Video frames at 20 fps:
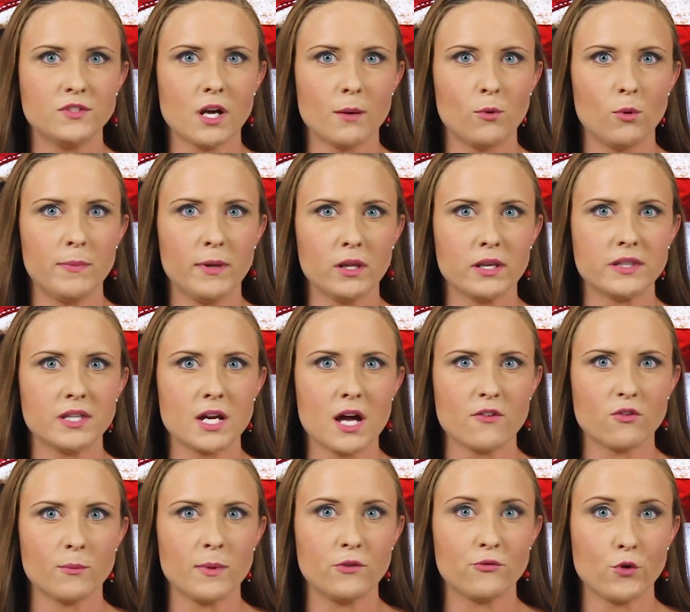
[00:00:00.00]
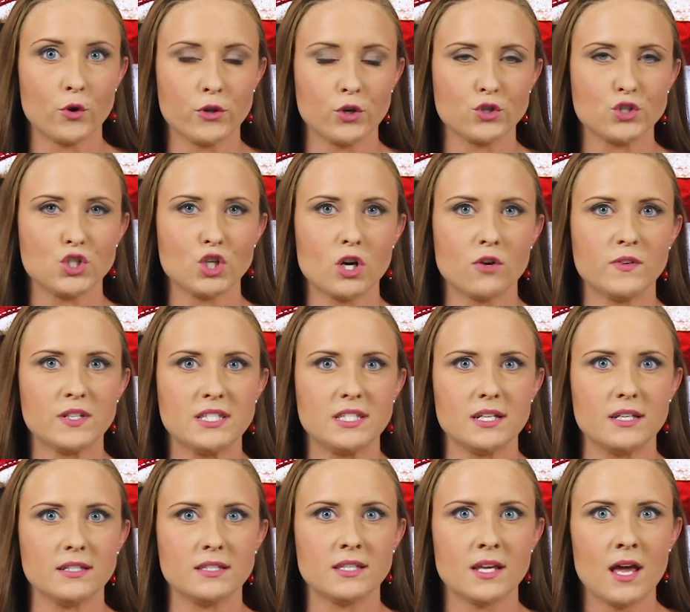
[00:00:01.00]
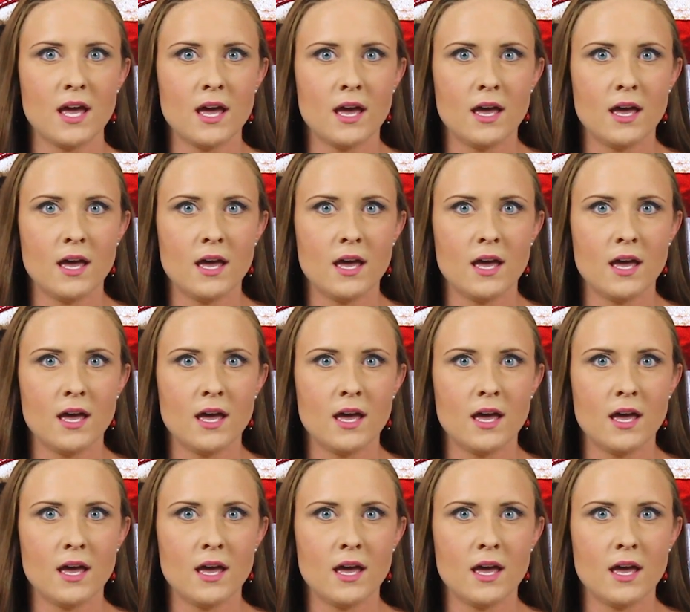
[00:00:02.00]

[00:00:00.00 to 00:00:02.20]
double billing the government for their services